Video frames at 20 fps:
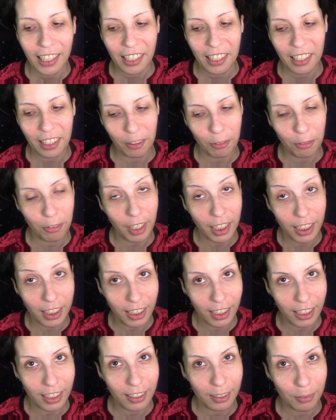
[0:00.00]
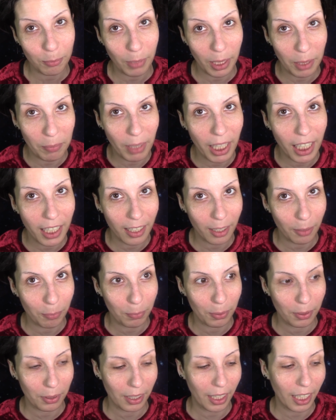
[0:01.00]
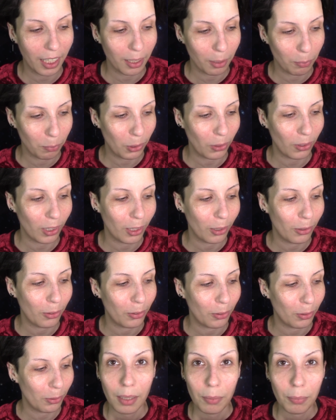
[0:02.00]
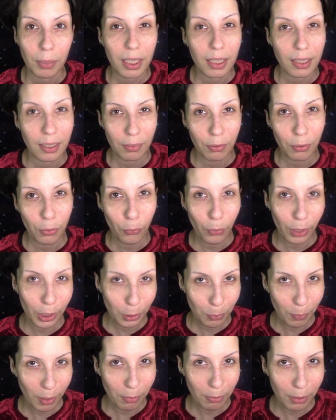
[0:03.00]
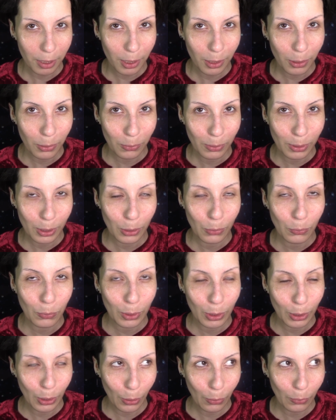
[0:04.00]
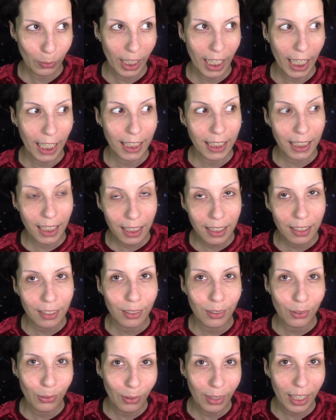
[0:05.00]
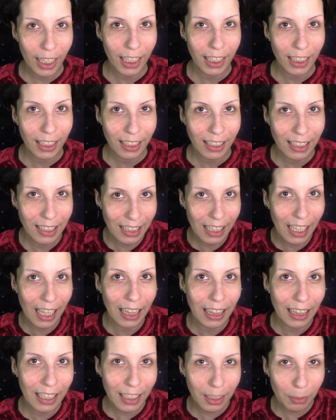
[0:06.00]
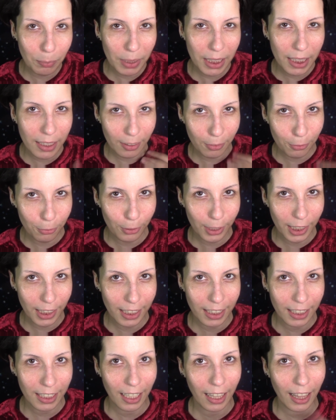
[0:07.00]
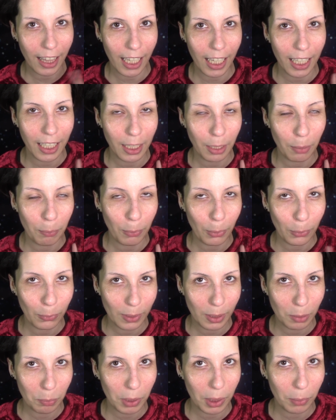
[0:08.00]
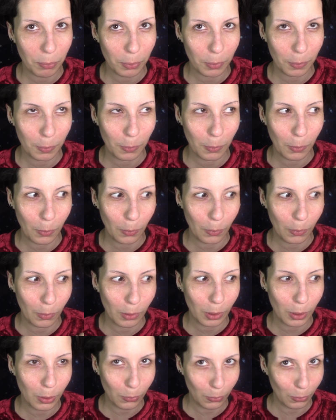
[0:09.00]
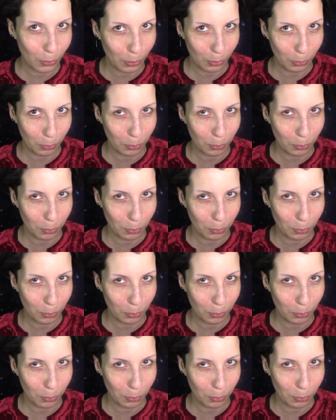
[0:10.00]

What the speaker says: if I did my makeup like a beauty guru. Because if you watch my videos, you would know that I tend to do things a little bit different than most people on YouTube.